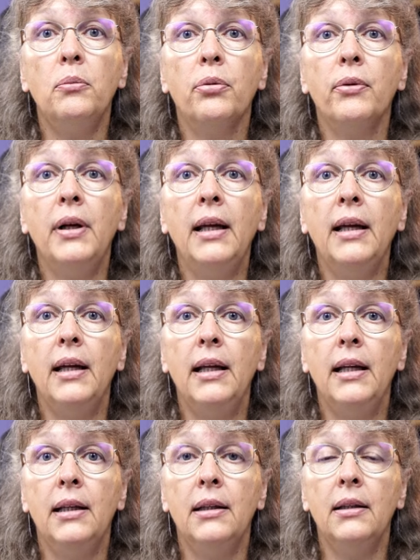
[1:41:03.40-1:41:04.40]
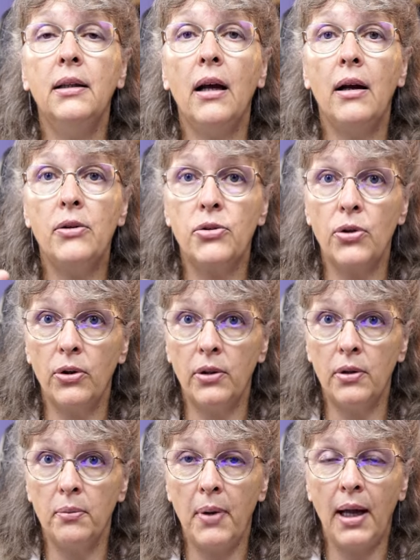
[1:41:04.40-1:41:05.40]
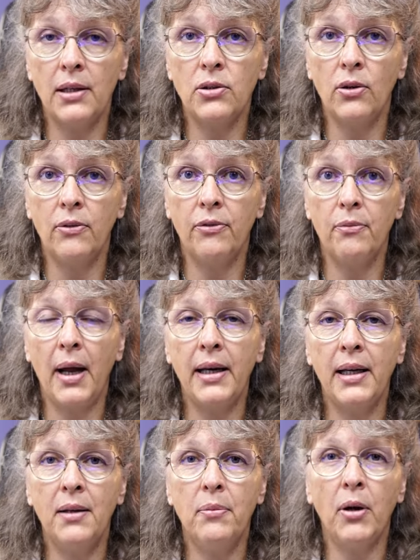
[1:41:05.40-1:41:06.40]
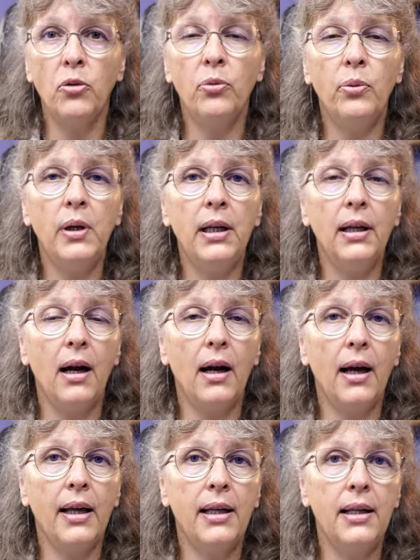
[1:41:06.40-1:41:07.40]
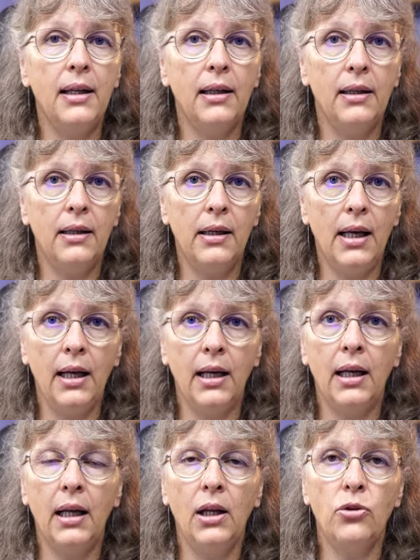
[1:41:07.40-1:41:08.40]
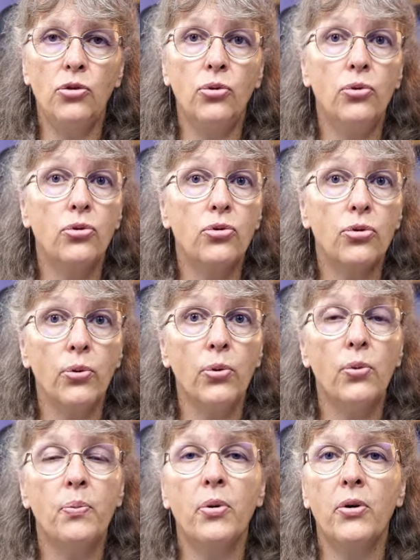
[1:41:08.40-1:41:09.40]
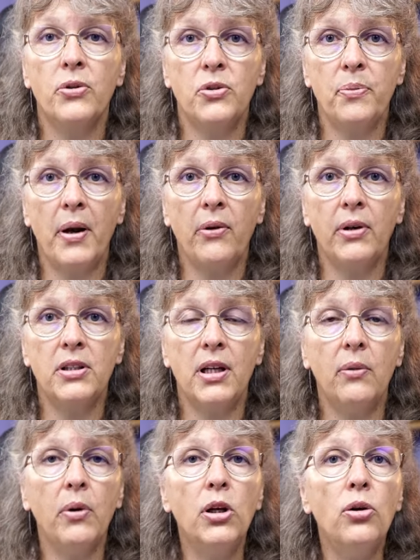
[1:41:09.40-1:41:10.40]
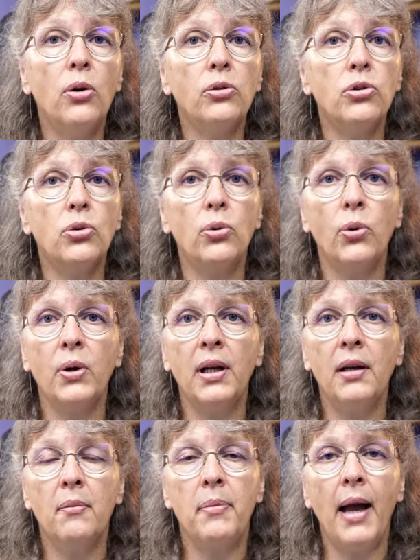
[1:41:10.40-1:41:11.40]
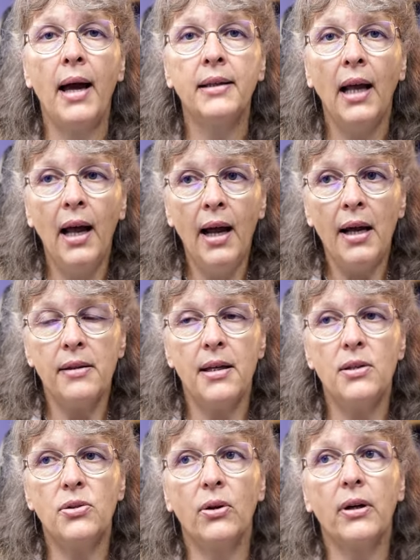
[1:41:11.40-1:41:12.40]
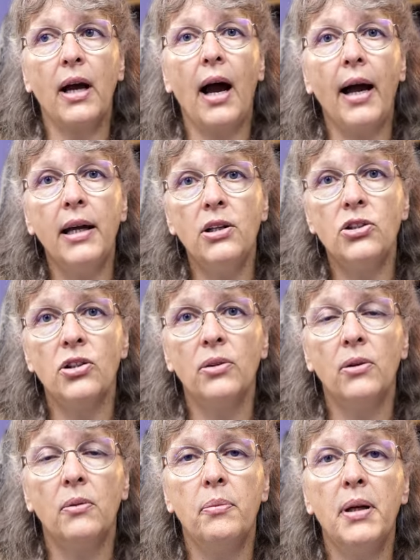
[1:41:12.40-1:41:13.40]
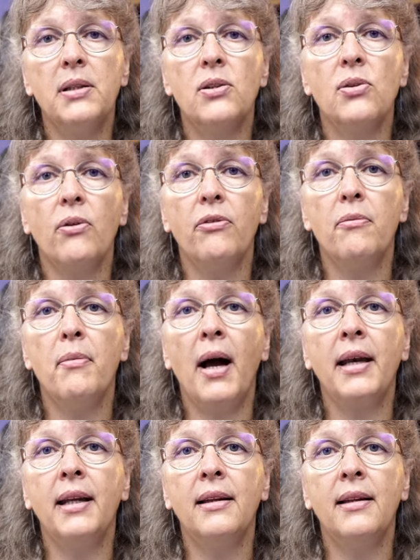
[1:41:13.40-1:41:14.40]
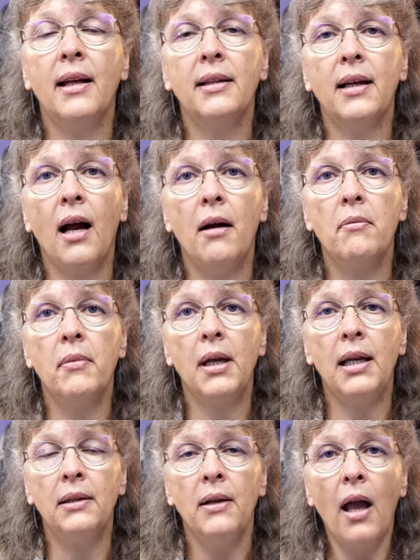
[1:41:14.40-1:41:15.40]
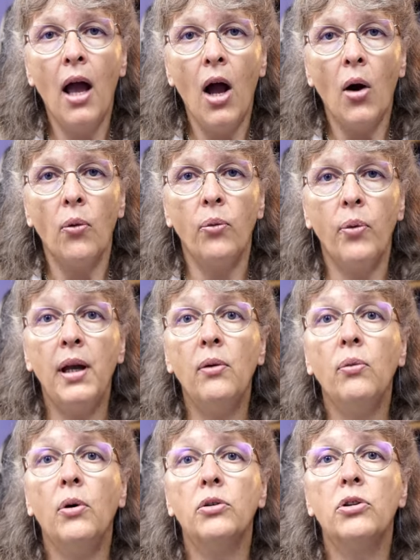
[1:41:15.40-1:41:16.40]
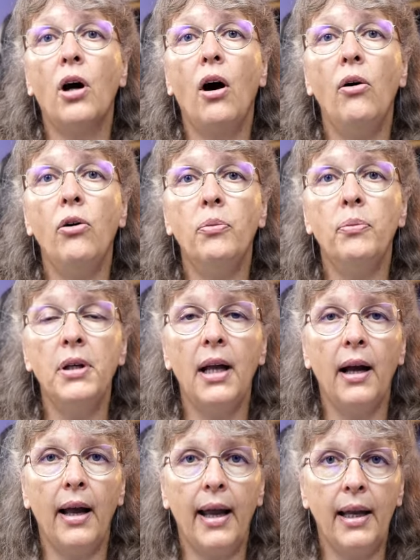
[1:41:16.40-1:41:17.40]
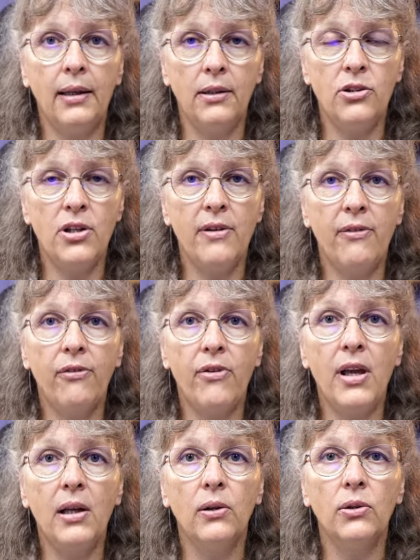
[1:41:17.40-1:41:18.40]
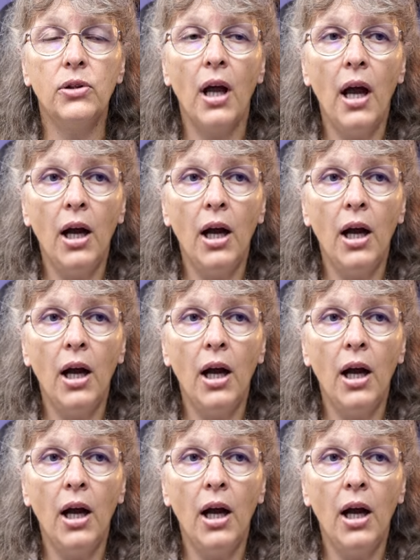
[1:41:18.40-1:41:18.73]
bring in a certain amount of money, but we are here linking to true prosperity. We're not talking about these occasional bits of money that come in. We want to open our energy field